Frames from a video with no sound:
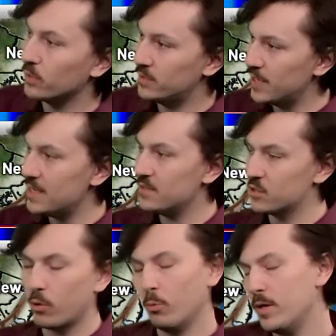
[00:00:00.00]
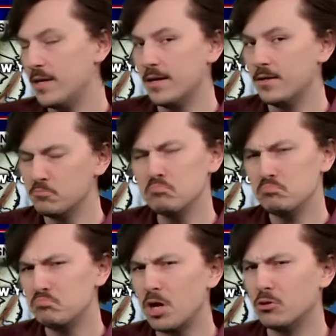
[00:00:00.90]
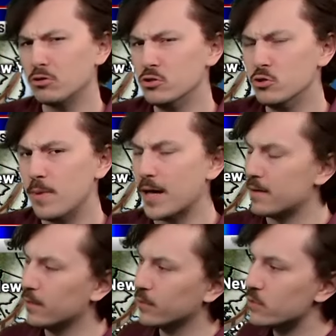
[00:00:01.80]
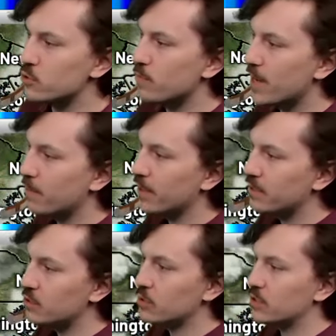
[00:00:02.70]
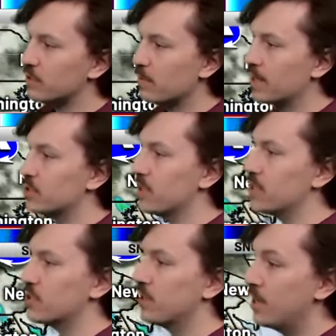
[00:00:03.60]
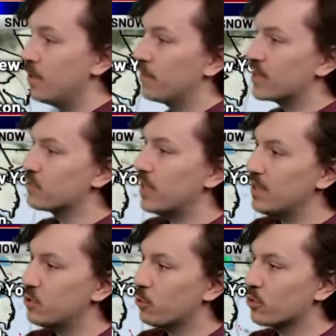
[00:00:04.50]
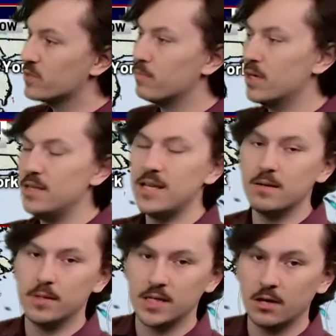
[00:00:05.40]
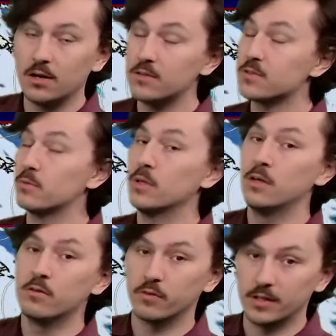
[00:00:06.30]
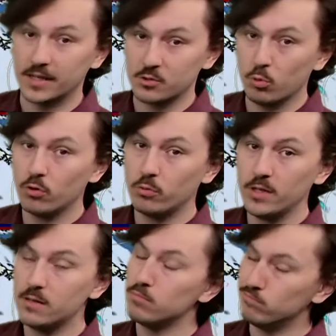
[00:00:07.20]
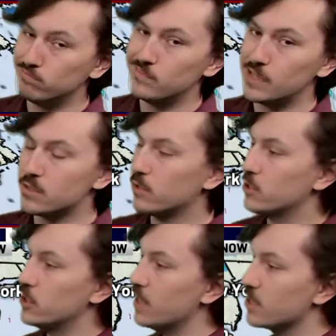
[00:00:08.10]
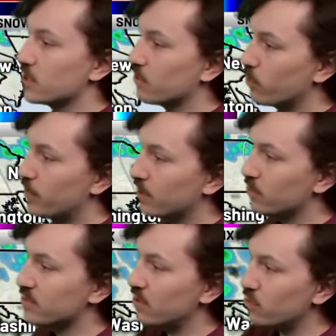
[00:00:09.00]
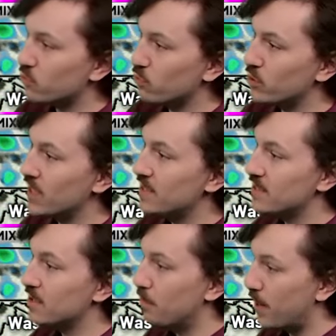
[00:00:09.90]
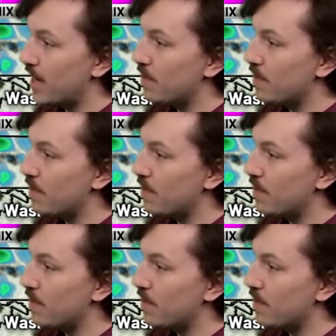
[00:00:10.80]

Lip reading: of days. So our weekend, not looking too bad. Not looking too bad by any stretch of the imagination. But as we head towards Monday and beyond, so for the next work week, things start to change. I think we pick those thunderstorm chances up by